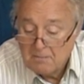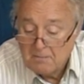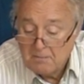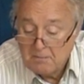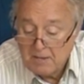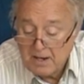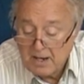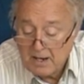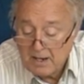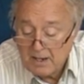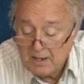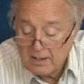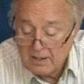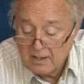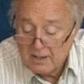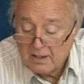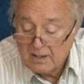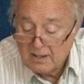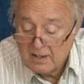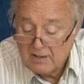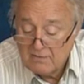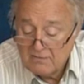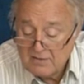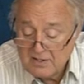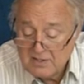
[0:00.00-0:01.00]
by
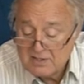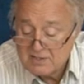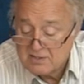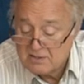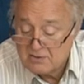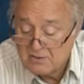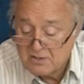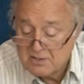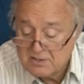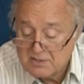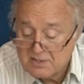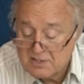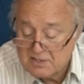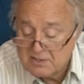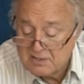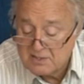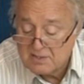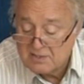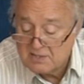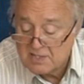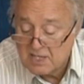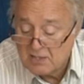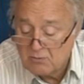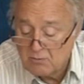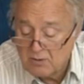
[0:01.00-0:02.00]
this
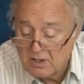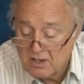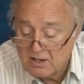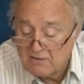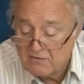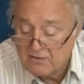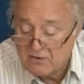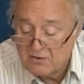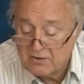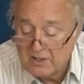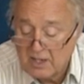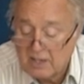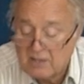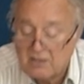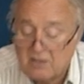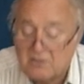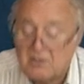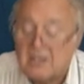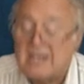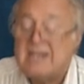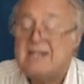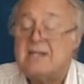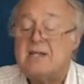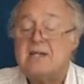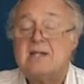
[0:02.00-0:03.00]
resistance that we have connected
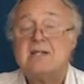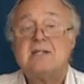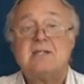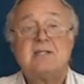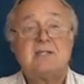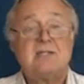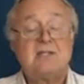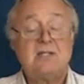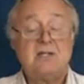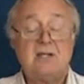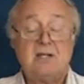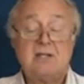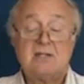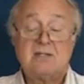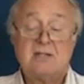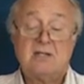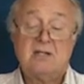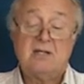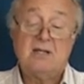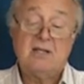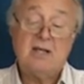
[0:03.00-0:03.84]
in series.